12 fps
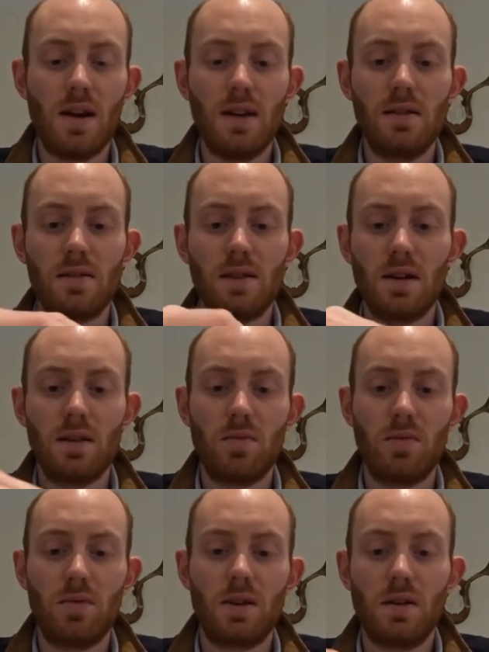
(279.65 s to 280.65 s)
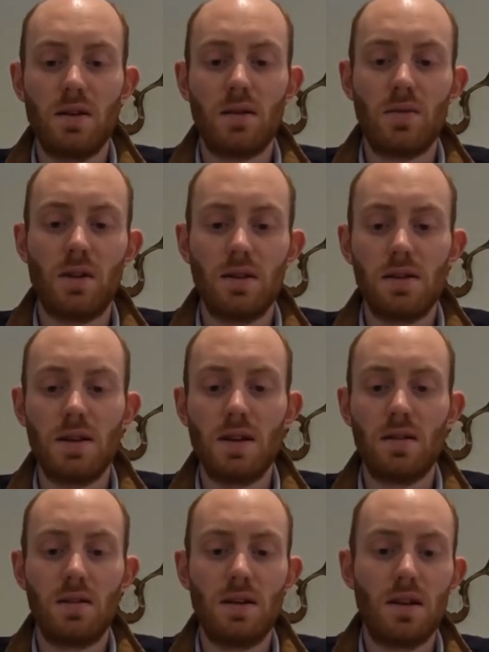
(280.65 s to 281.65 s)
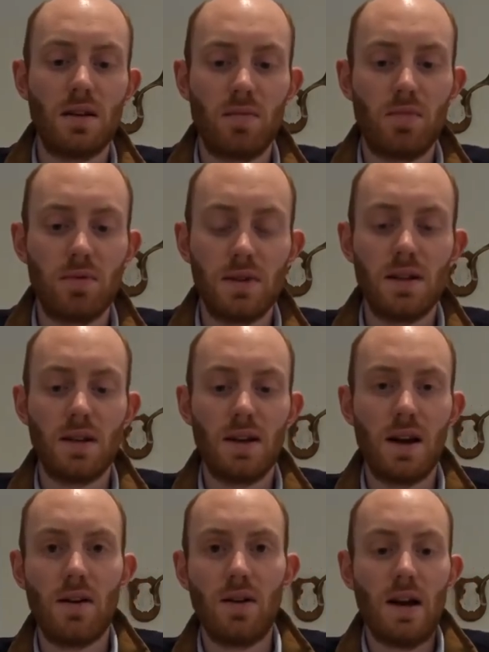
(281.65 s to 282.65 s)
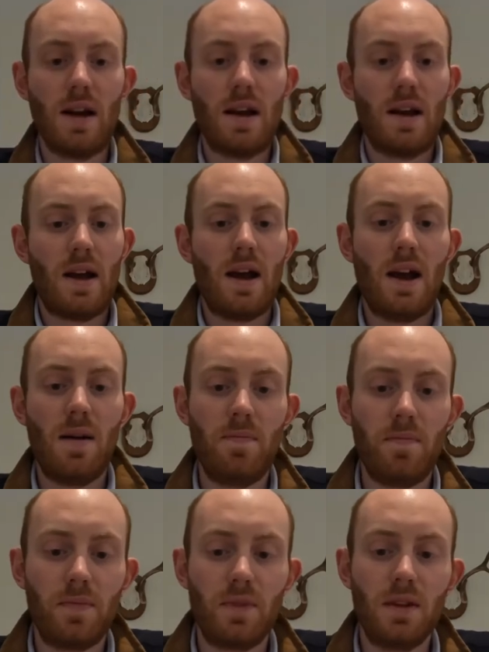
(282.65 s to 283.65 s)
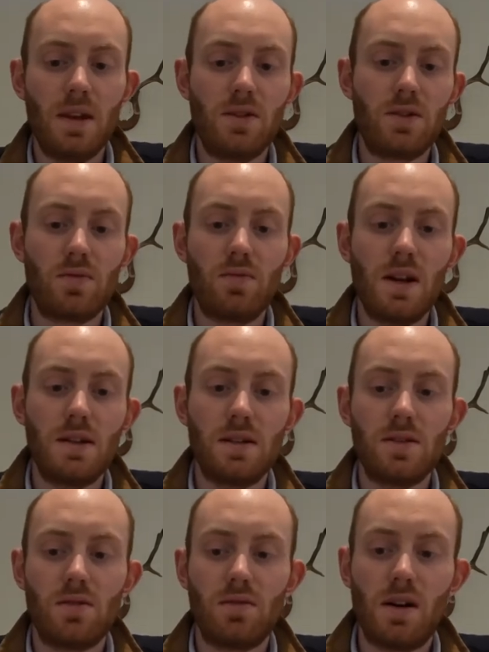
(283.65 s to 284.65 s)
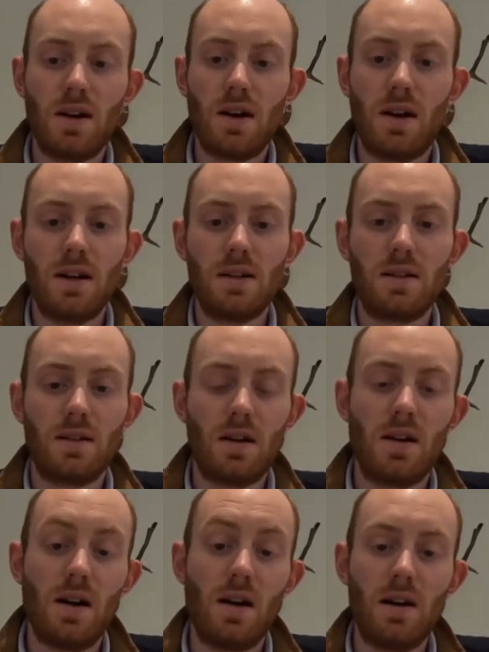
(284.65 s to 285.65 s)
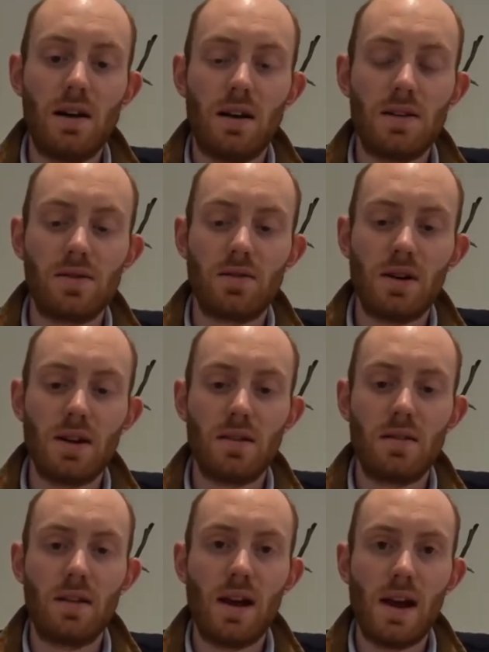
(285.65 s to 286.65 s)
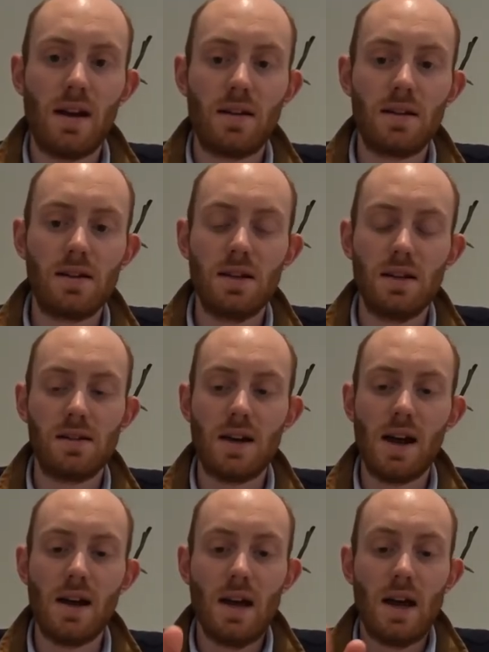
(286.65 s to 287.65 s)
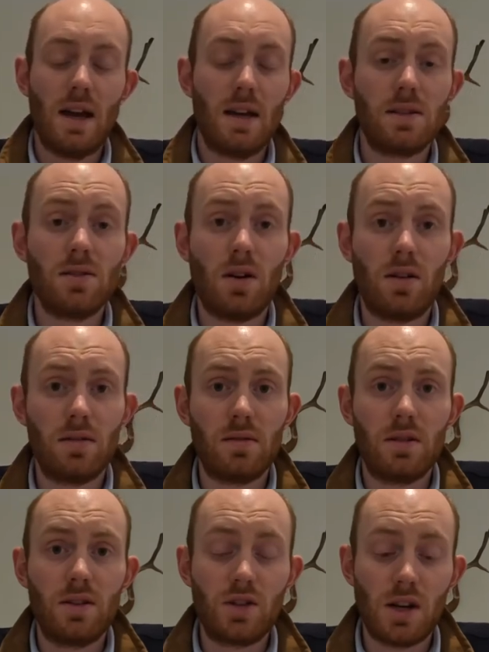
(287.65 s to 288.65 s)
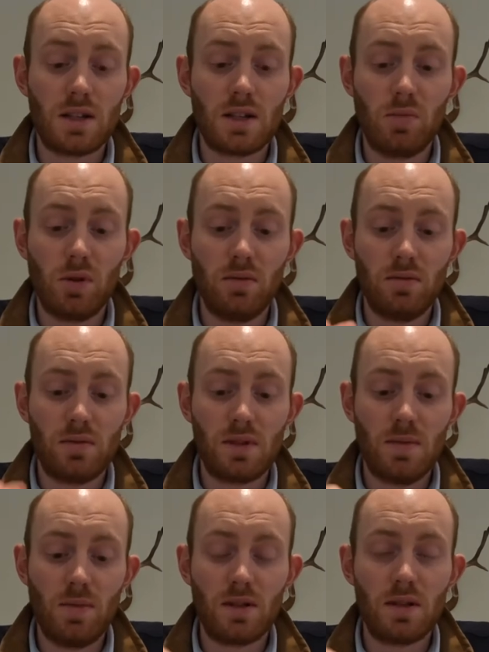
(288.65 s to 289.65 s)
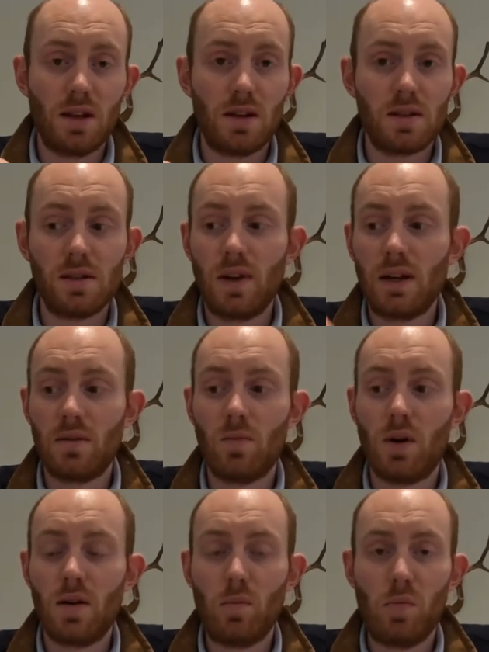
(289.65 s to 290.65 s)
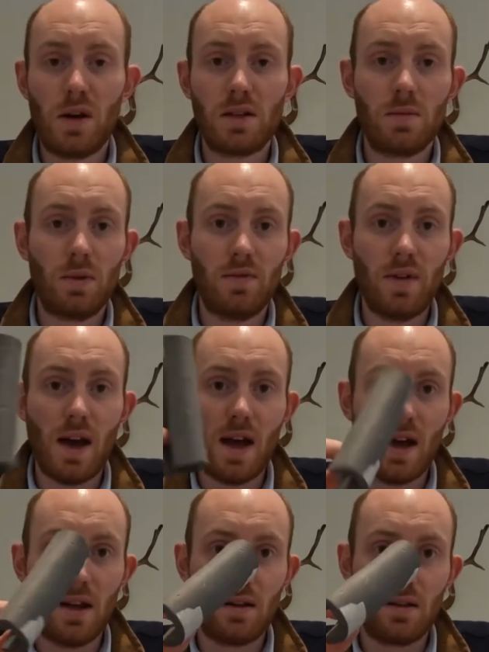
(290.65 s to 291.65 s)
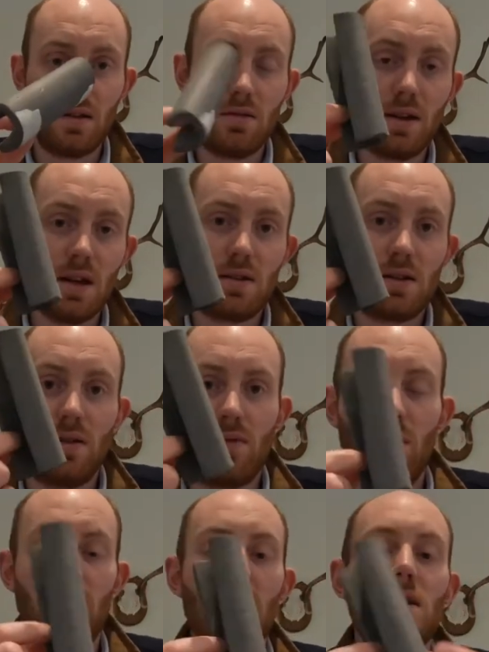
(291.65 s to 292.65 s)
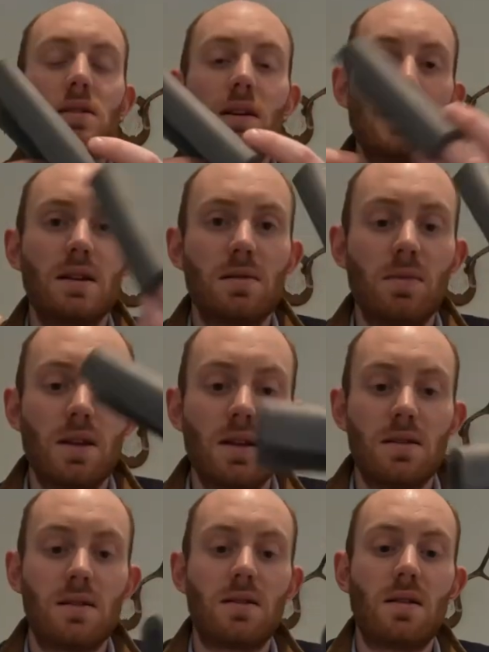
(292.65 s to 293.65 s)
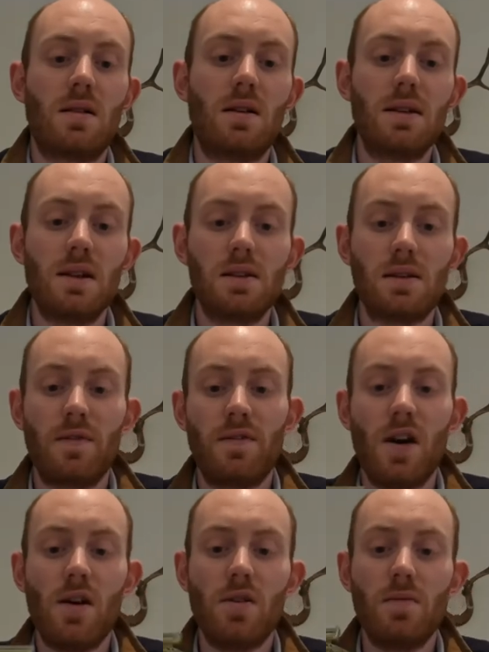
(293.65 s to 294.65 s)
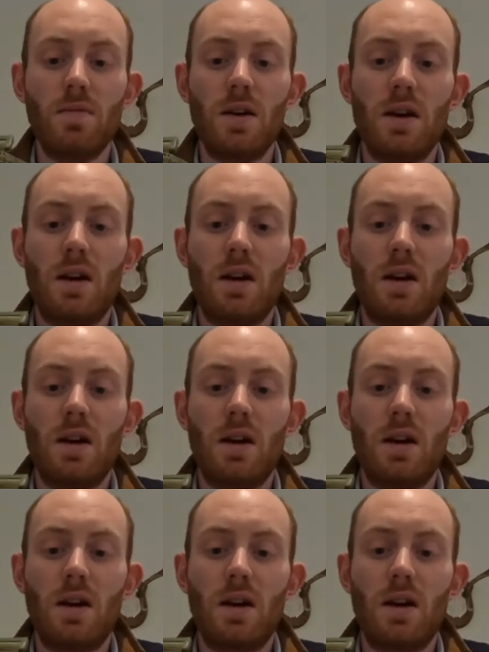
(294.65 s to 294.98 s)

insert. You probably can't quite see, there you go, you probably see it now, that then just raises your eye line, there, and it sits there. It's not adjustable, similar to the Hunters of England one, but to be fair, you can get yourself quite easily some of this high-density foam,